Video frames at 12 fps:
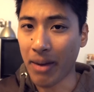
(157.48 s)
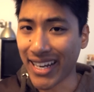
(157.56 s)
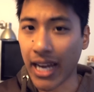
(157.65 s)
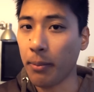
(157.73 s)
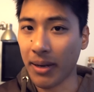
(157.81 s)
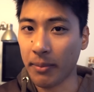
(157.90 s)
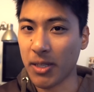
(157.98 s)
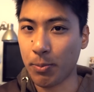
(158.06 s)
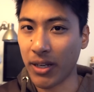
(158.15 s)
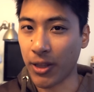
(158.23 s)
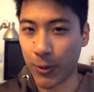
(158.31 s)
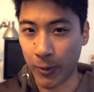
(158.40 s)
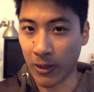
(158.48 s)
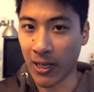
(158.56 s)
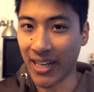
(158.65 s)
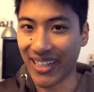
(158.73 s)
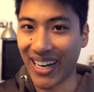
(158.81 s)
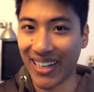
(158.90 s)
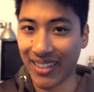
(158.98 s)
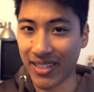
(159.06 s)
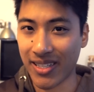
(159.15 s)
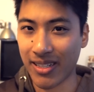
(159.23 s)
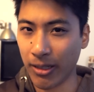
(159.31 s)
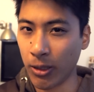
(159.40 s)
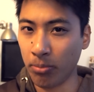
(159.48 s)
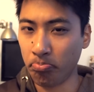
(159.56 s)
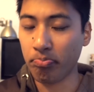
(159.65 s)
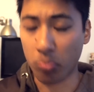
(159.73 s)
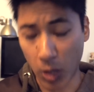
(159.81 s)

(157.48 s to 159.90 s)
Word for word: My Cambium has been through a lot and it's still